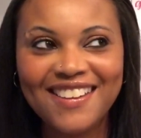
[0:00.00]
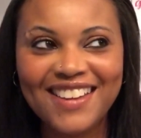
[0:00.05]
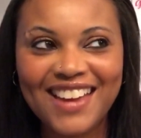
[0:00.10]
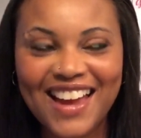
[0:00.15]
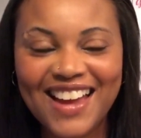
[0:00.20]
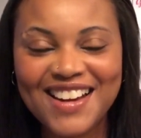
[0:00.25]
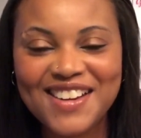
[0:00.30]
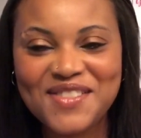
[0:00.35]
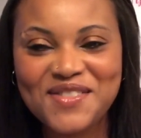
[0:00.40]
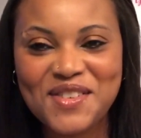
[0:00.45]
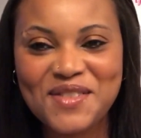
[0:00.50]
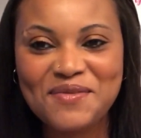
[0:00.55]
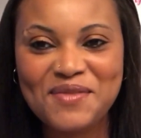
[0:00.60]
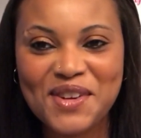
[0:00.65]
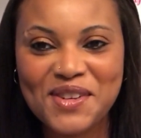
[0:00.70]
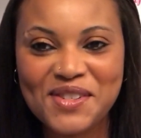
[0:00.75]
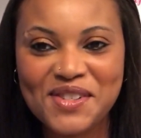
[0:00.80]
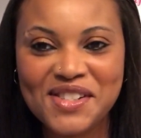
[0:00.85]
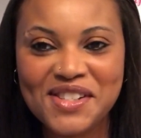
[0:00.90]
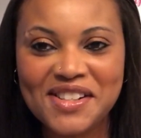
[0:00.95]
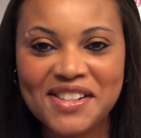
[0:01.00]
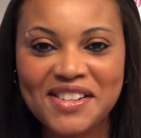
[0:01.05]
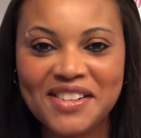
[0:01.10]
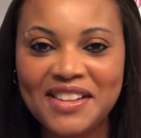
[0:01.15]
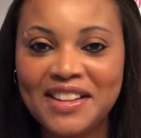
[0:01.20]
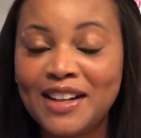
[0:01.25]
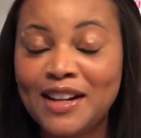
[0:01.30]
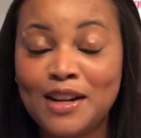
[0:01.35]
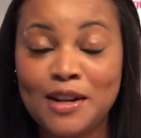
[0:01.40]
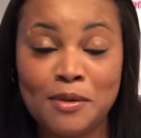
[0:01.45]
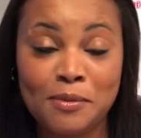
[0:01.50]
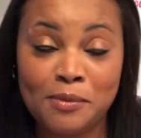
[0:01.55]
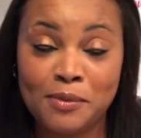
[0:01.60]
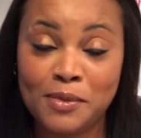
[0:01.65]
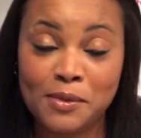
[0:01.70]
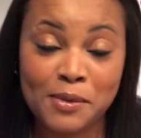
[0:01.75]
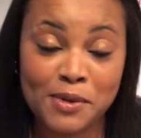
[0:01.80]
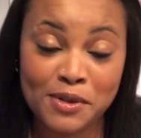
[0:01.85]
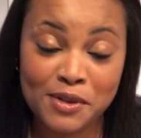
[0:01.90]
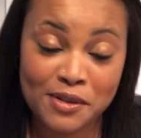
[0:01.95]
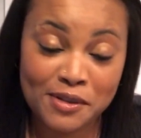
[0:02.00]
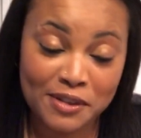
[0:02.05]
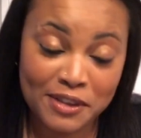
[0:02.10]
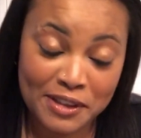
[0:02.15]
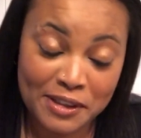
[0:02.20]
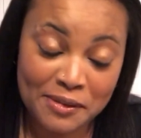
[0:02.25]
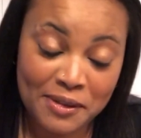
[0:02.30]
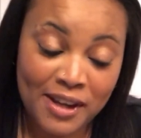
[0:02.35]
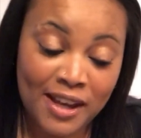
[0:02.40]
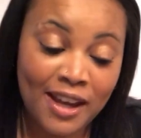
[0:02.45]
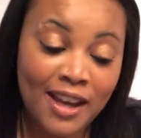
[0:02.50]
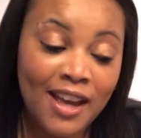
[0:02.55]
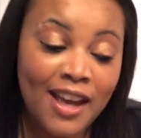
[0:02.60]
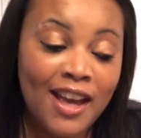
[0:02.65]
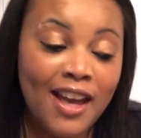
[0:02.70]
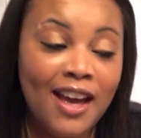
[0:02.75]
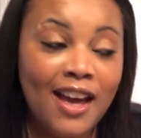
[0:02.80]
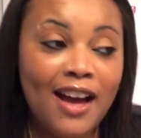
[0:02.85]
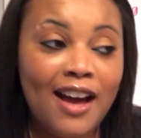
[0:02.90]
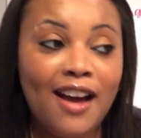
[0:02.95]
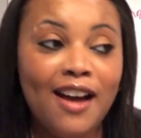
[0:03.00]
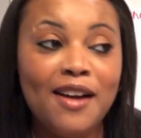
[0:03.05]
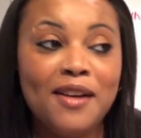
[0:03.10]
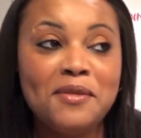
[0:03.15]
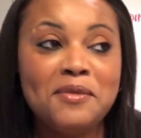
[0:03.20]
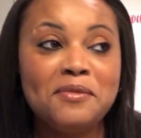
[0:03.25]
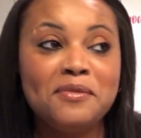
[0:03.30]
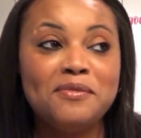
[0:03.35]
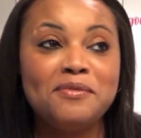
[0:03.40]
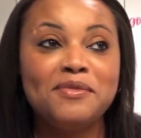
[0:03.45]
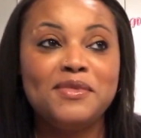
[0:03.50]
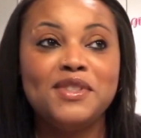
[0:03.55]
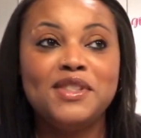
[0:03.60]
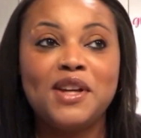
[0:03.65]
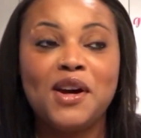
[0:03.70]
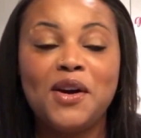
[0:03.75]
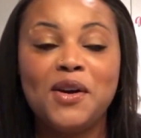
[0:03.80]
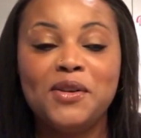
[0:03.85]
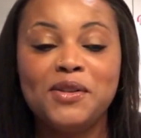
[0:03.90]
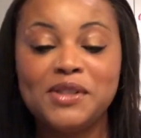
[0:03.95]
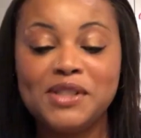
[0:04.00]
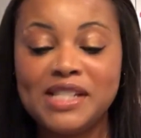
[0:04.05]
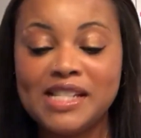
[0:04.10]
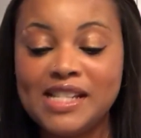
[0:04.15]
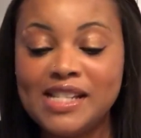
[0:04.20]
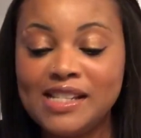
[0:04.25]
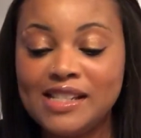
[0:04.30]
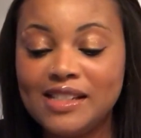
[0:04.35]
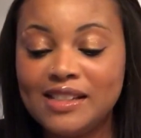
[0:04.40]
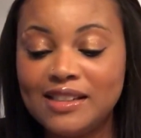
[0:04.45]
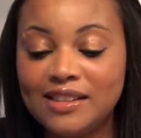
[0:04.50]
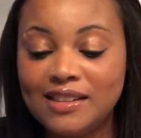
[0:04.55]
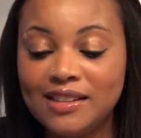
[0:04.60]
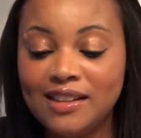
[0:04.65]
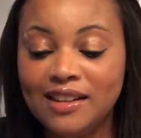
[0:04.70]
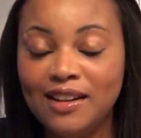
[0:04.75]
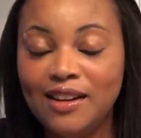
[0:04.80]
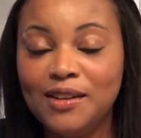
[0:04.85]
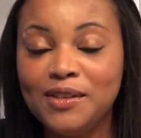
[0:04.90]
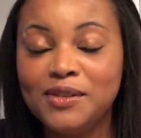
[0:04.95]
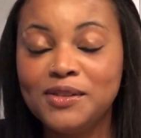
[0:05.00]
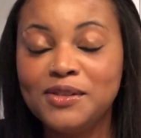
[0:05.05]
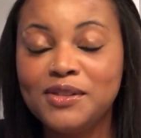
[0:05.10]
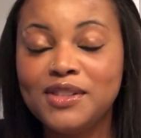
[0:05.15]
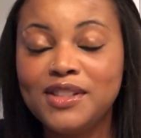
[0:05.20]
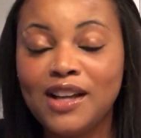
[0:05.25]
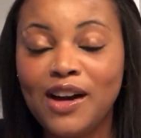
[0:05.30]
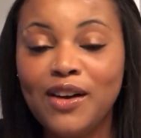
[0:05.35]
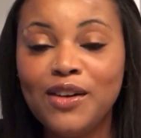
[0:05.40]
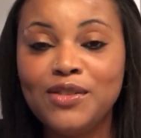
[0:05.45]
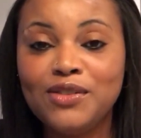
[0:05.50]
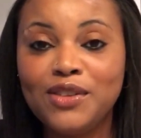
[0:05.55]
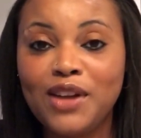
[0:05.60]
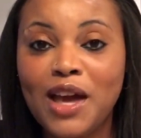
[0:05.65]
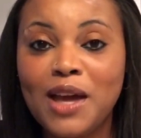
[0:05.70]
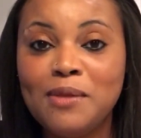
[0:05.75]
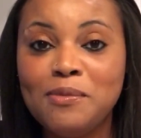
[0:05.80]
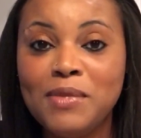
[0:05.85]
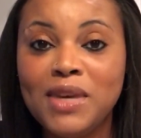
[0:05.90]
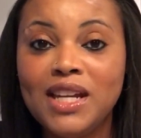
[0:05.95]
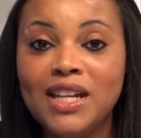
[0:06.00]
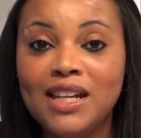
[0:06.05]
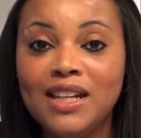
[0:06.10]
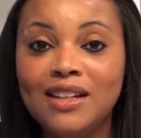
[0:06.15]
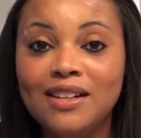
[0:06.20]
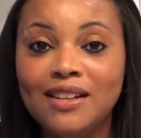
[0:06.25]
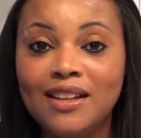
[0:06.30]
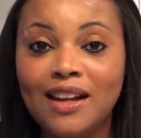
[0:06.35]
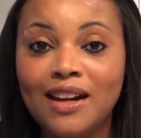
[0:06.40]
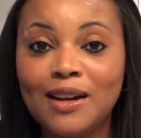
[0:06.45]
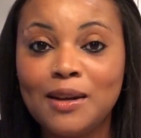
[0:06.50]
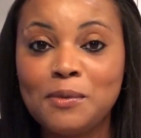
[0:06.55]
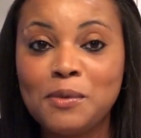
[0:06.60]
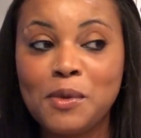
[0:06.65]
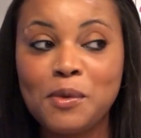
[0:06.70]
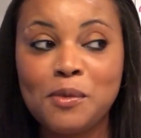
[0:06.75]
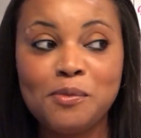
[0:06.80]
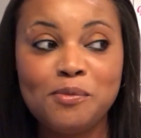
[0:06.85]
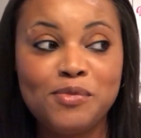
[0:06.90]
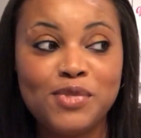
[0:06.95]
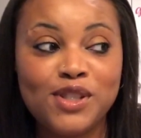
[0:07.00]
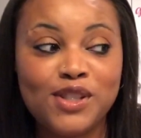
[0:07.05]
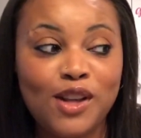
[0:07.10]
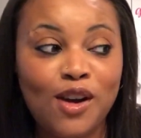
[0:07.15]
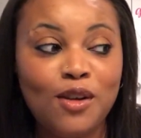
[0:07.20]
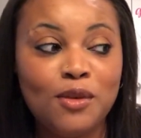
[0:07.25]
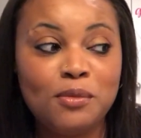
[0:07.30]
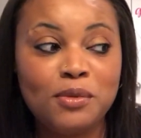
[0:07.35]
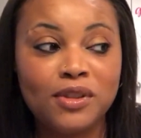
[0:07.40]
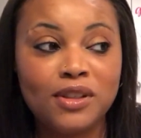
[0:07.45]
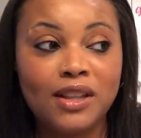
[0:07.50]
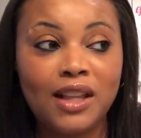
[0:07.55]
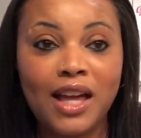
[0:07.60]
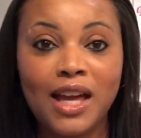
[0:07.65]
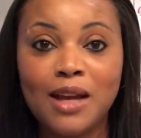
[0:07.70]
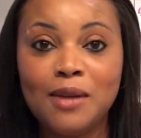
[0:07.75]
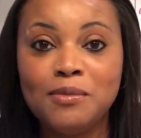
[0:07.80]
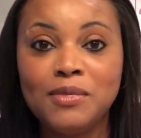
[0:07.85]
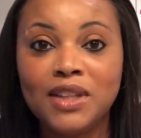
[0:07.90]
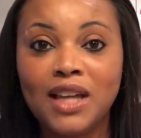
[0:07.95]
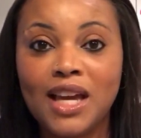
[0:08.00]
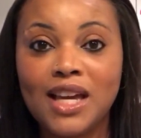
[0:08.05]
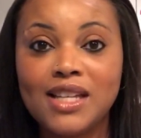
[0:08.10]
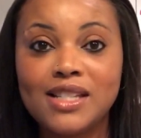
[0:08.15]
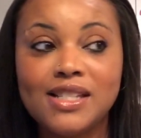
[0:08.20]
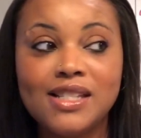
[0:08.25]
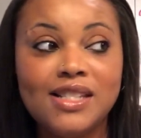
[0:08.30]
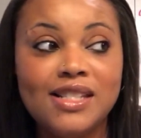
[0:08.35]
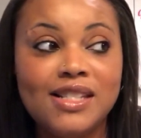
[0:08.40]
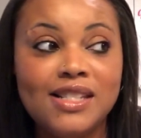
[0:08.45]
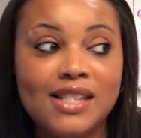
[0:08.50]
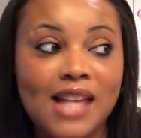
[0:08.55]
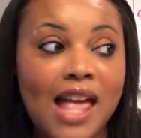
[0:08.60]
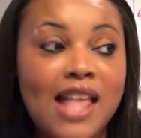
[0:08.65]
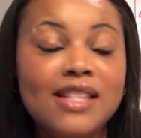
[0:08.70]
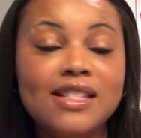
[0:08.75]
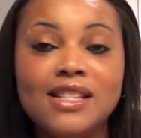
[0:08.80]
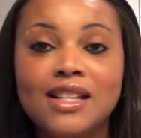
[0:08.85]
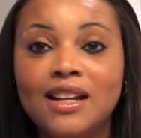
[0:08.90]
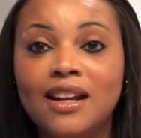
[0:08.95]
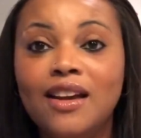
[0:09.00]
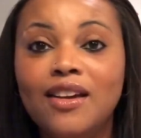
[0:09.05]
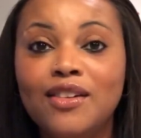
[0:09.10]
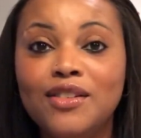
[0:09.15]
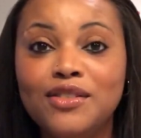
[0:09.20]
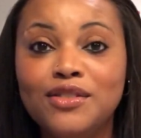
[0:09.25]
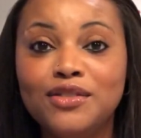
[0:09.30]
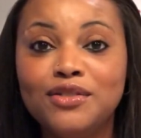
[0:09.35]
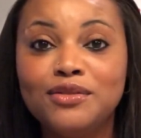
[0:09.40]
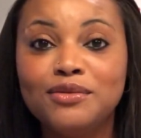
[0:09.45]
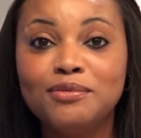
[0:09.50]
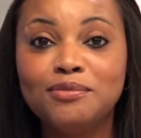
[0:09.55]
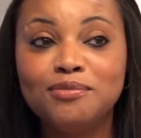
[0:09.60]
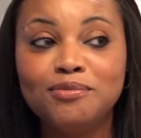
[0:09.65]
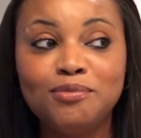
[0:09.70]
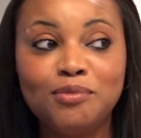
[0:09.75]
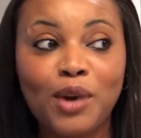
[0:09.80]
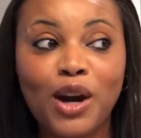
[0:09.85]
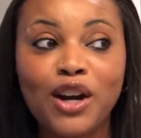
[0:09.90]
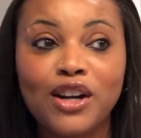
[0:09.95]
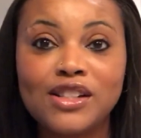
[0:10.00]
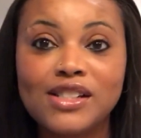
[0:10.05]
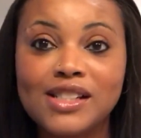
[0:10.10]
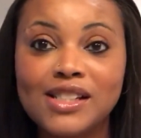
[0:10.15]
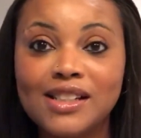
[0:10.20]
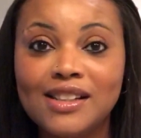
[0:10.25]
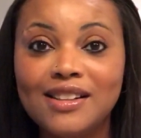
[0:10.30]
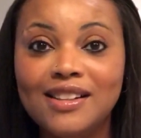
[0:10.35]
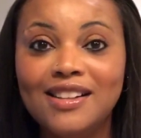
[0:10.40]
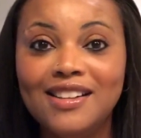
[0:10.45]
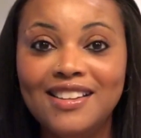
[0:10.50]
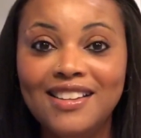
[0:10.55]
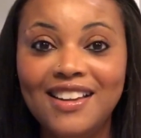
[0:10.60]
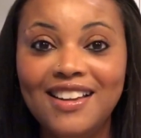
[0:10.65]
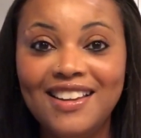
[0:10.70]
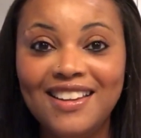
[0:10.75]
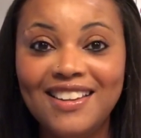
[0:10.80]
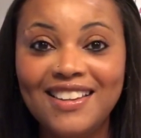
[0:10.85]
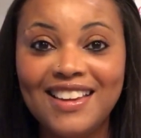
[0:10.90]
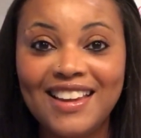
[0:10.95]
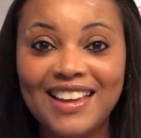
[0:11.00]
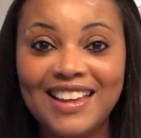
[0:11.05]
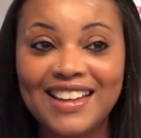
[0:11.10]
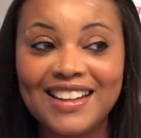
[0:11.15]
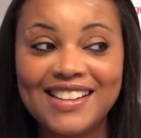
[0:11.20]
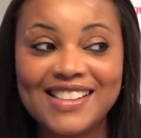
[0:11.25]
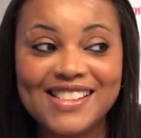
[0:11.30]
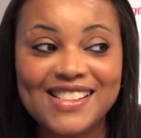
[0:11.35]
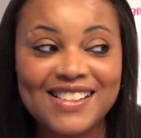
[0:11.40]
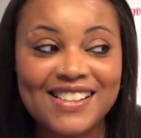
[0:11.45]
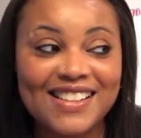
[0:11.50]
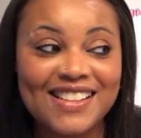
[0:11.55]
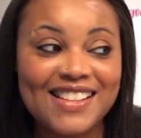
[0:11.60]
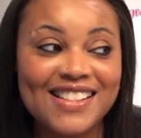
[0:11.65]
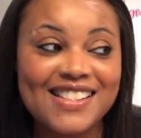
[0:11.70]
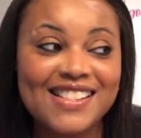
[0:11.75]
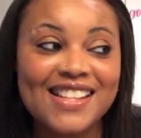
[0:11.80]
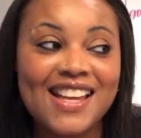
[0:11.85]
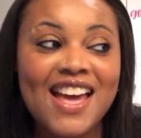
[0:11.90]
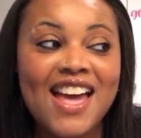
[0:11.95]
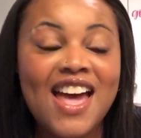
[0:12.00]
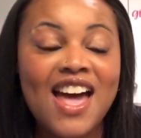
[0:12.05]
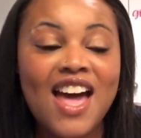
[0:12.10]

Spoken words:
kind of emotional, and I'm emotional anyway, totally, self-admitting that I'm a self-proclaimed, like, sensitive person, like it is what it is.